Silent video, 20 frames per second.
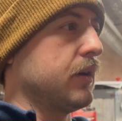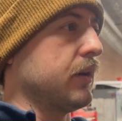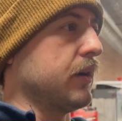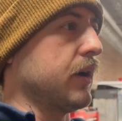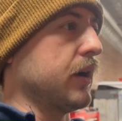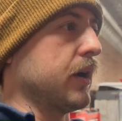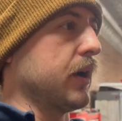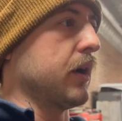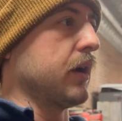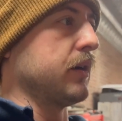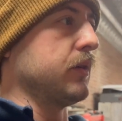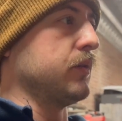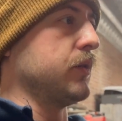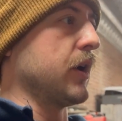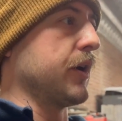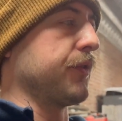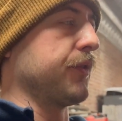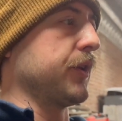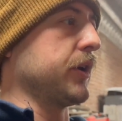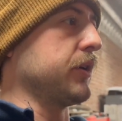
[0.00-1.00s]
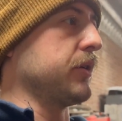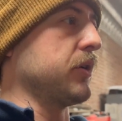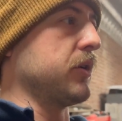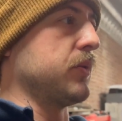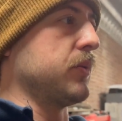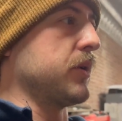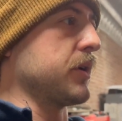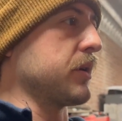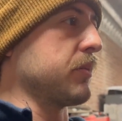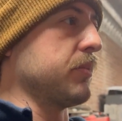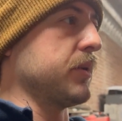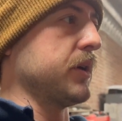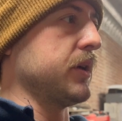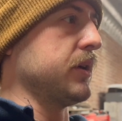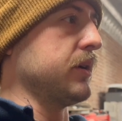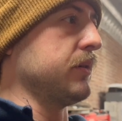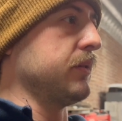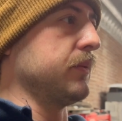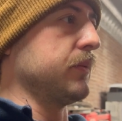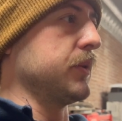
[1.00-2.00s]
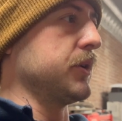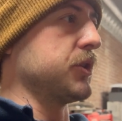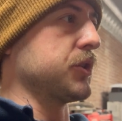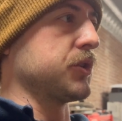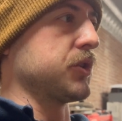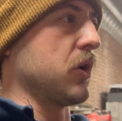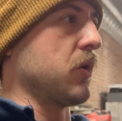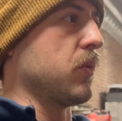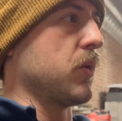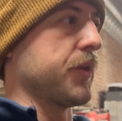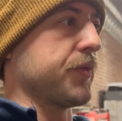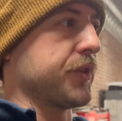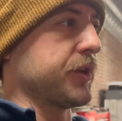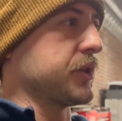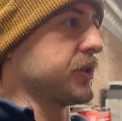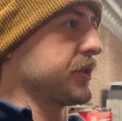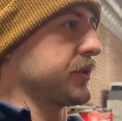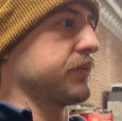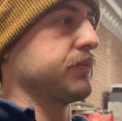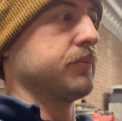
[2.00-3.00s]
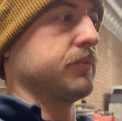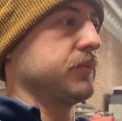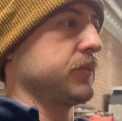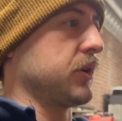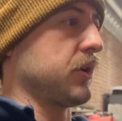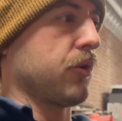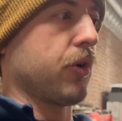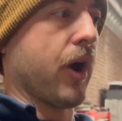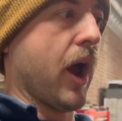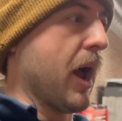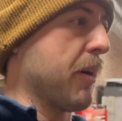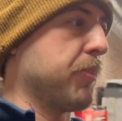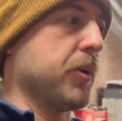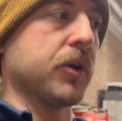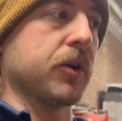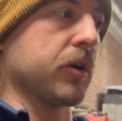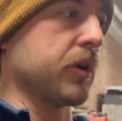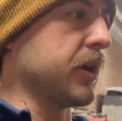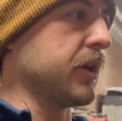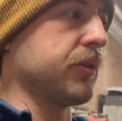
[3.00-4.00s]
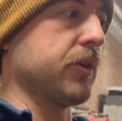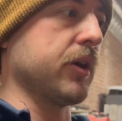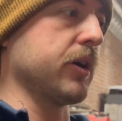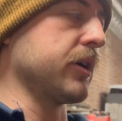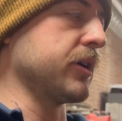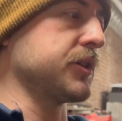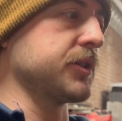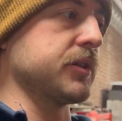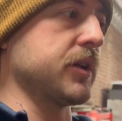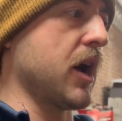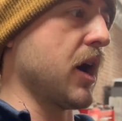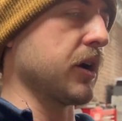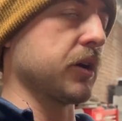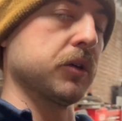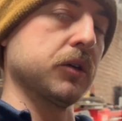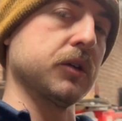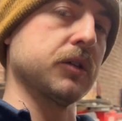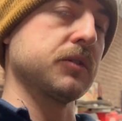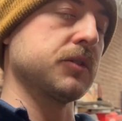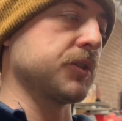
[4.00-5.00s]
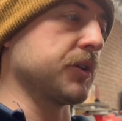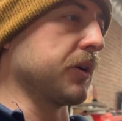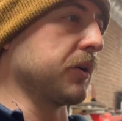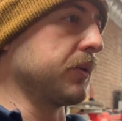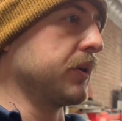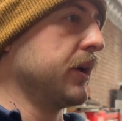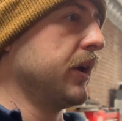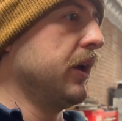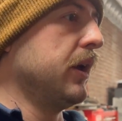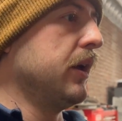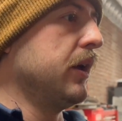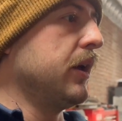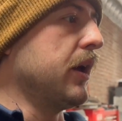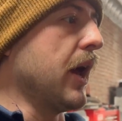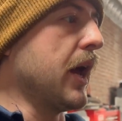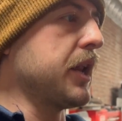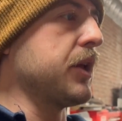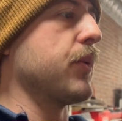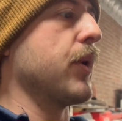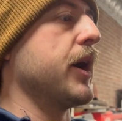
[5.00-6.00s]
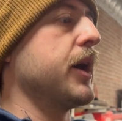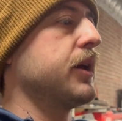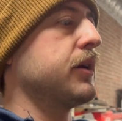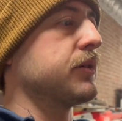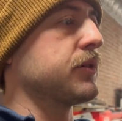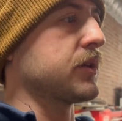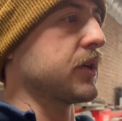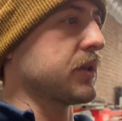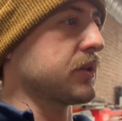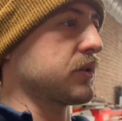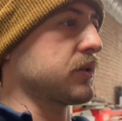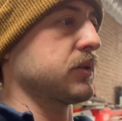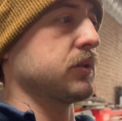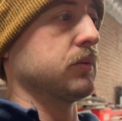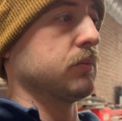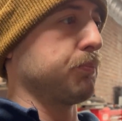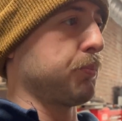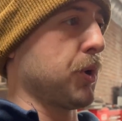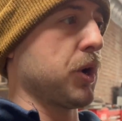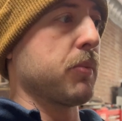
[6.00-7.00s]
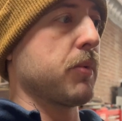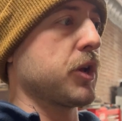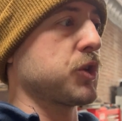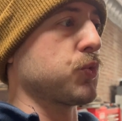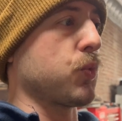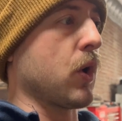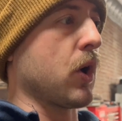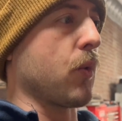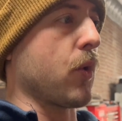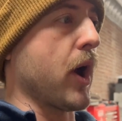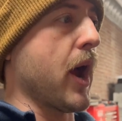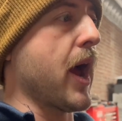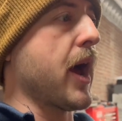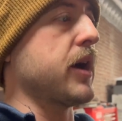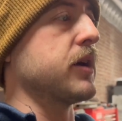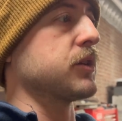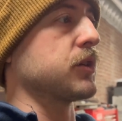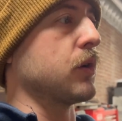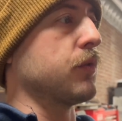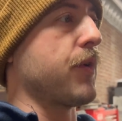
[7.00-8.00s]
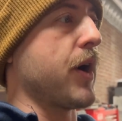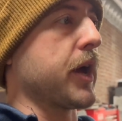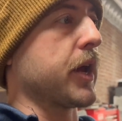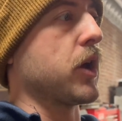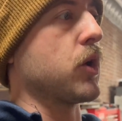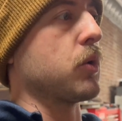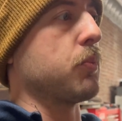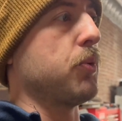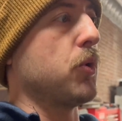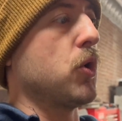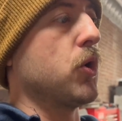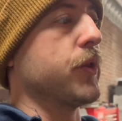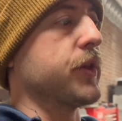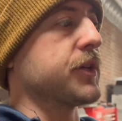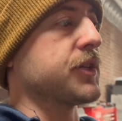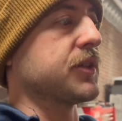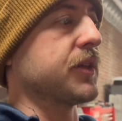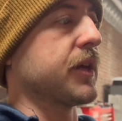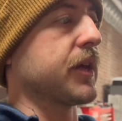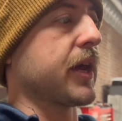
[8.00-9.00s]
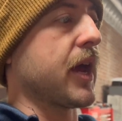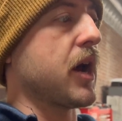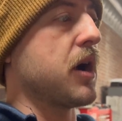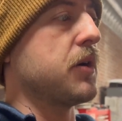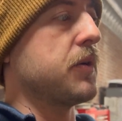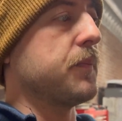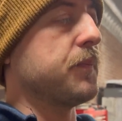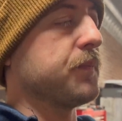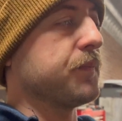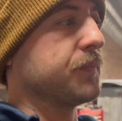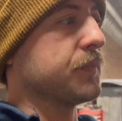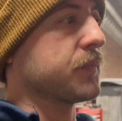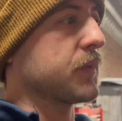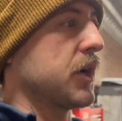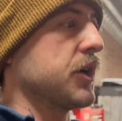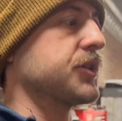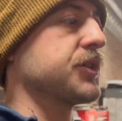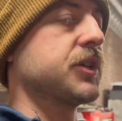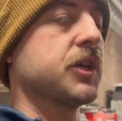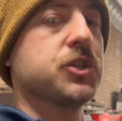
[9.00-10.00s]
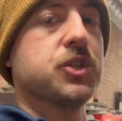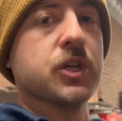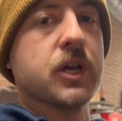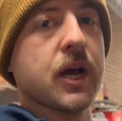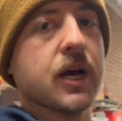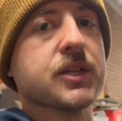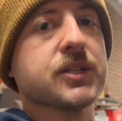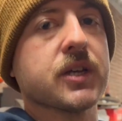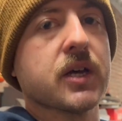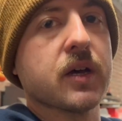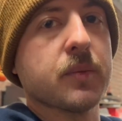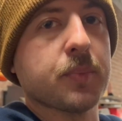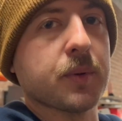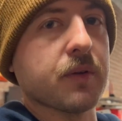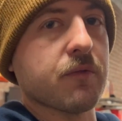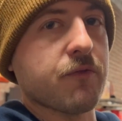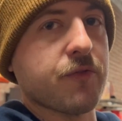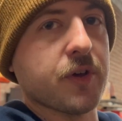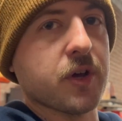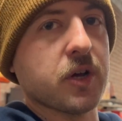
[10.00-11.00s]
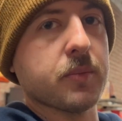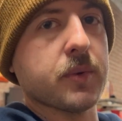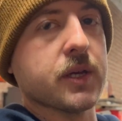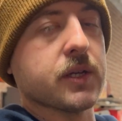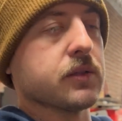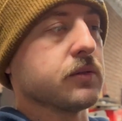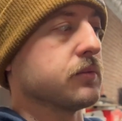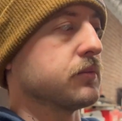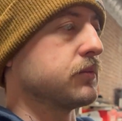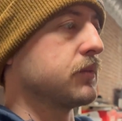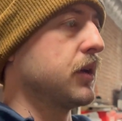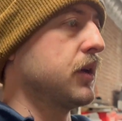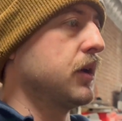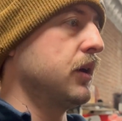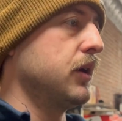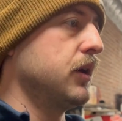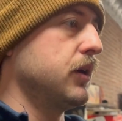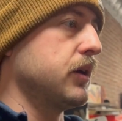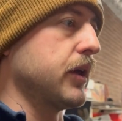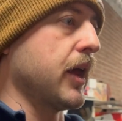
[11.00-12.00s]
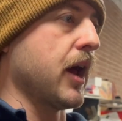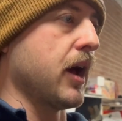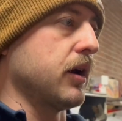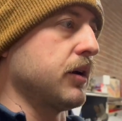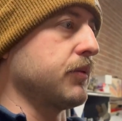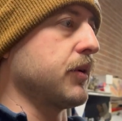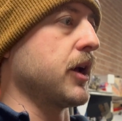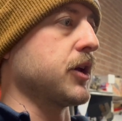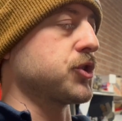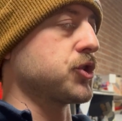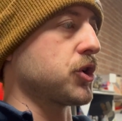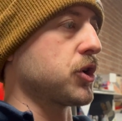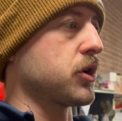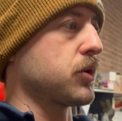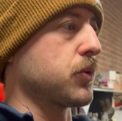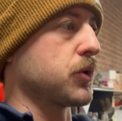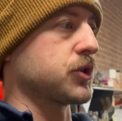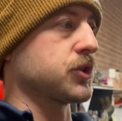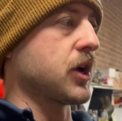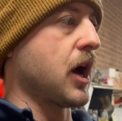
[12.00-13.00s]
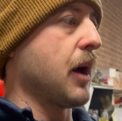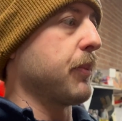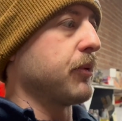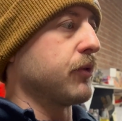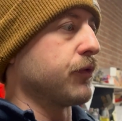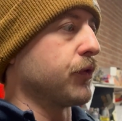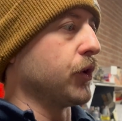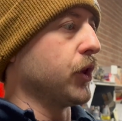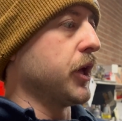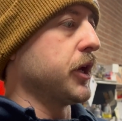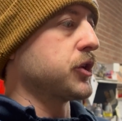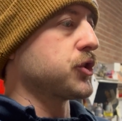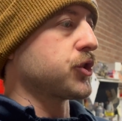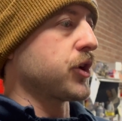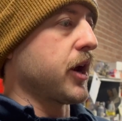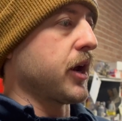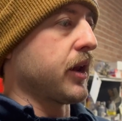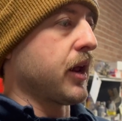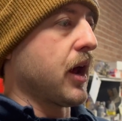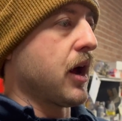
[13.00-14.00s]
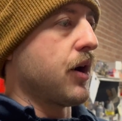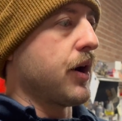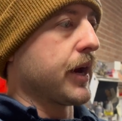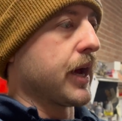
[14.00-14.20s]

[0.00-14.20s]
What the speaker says: You definitely don't want to we just don't want this crap underneath here. It's not good. So anyway, that's pretty much where we're at. So if I go to pull this thing out, I'll set you guys up and film it. And yeah, I'm not sure. We're stopping for lunch right now.